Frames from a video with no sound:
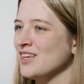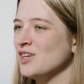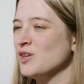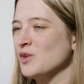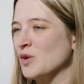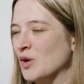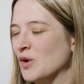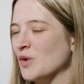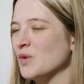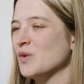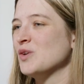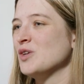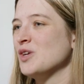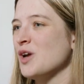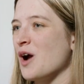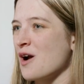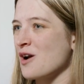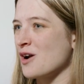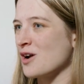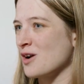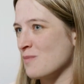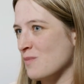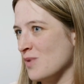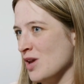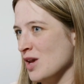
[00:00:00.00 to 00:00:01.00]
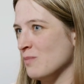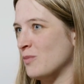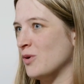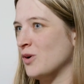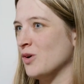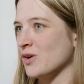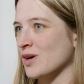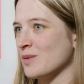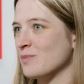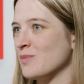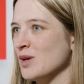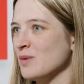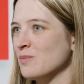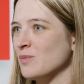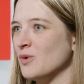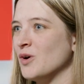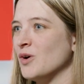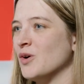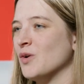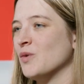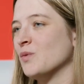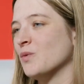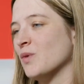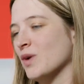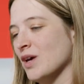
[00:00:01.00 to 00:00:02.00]
you know, younger people or
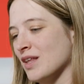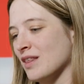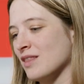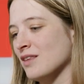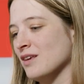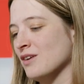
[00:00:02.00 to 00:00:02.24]
people with,